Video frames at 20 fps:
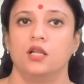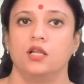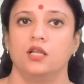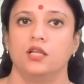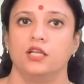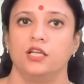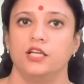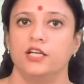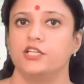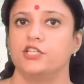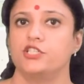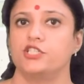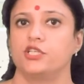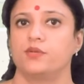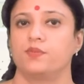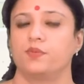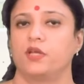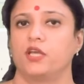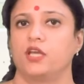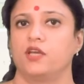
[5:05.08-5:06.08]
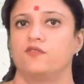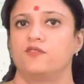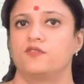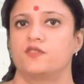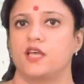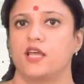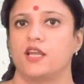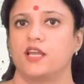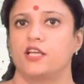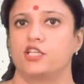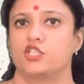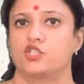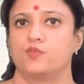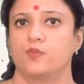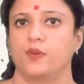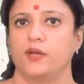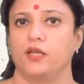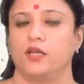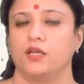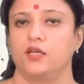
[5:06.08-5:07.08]
Leadership gives an
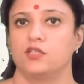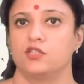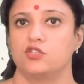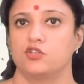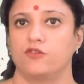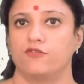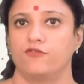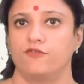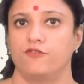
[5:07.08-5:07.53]
experience of